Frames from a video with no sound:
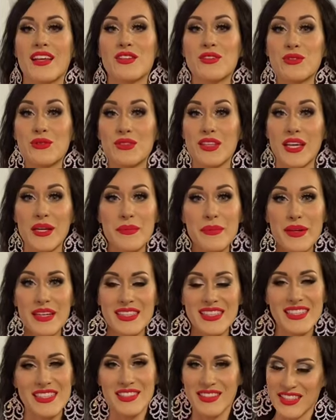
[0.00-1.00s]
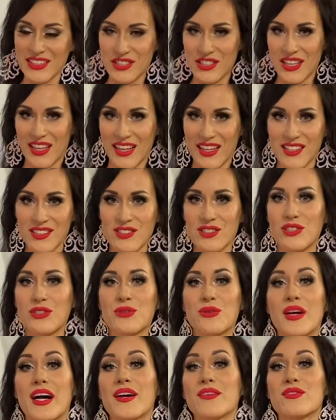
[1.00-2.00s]
To take part in the challenge, you
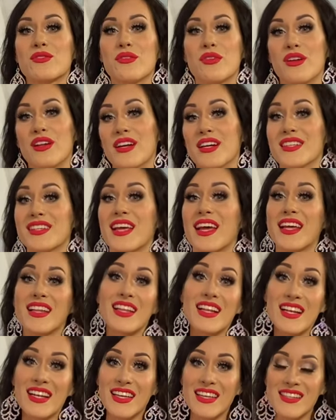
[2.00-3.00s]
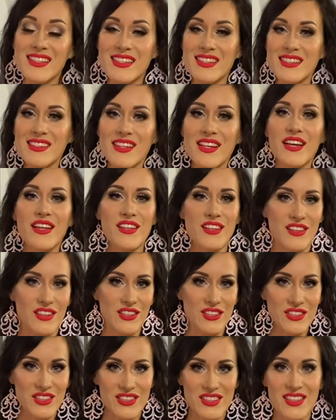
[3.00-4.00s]
have to learn at least
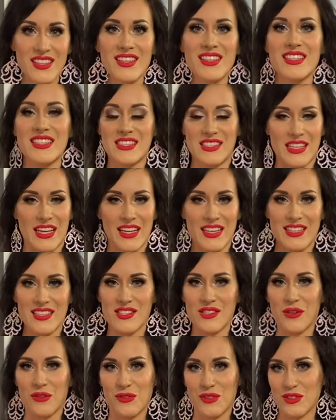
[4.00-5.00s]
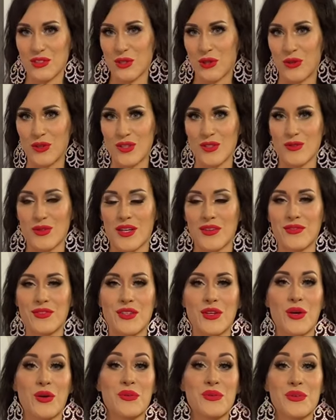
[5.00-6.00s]
30 seconds of this choreography.
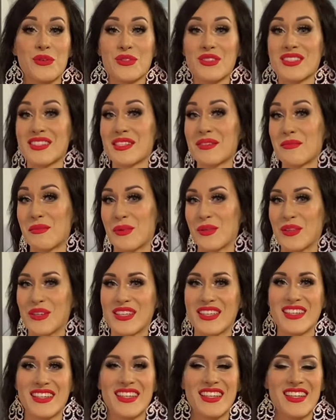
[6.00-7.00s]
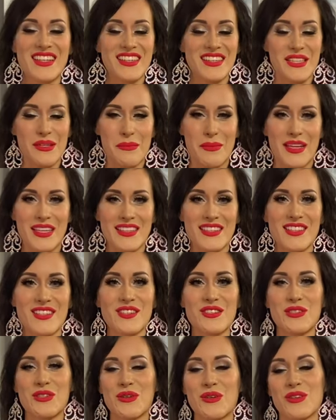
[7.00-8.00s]
Of course, the more, the better.
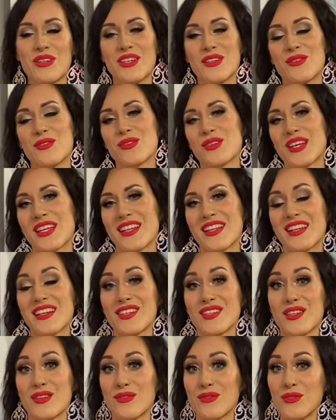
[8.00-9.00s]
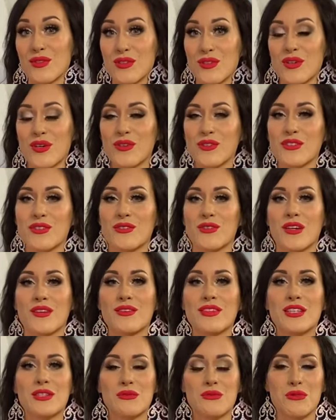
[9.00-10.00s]
So if you can learn the full
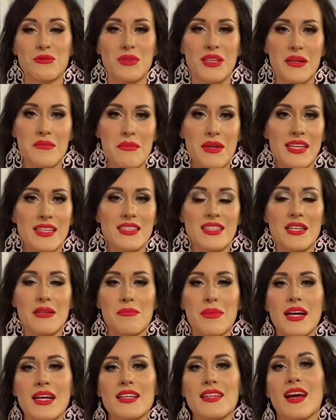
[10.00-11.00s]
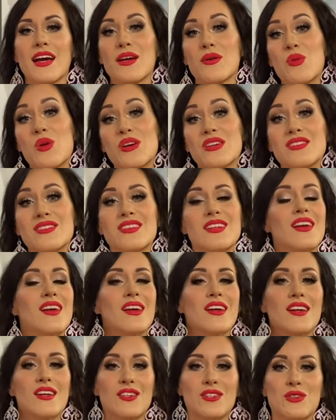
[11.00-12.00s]
choreography, it would be amazing. But I want
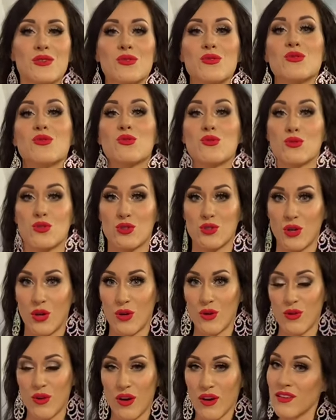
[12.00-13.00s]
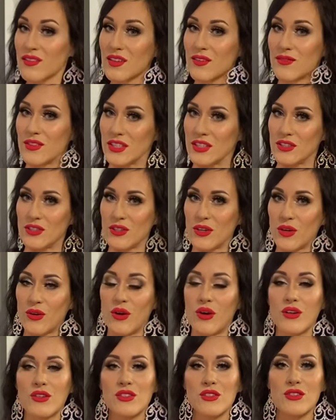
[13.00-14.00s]
you to show on the video,
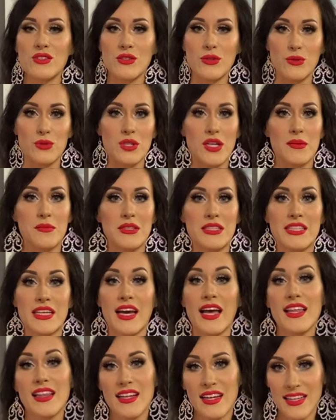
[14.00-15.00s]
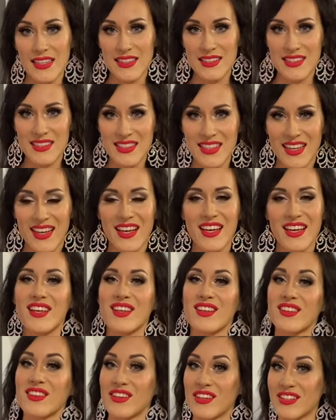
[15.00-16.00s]
on your social media, at least
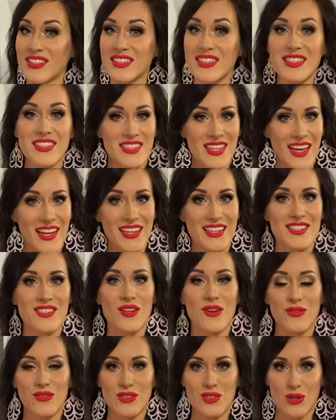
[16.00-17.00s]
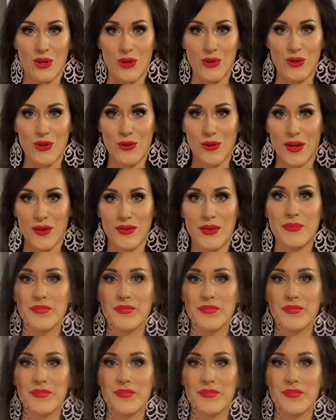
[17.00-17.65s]
30 seconds of this choreography.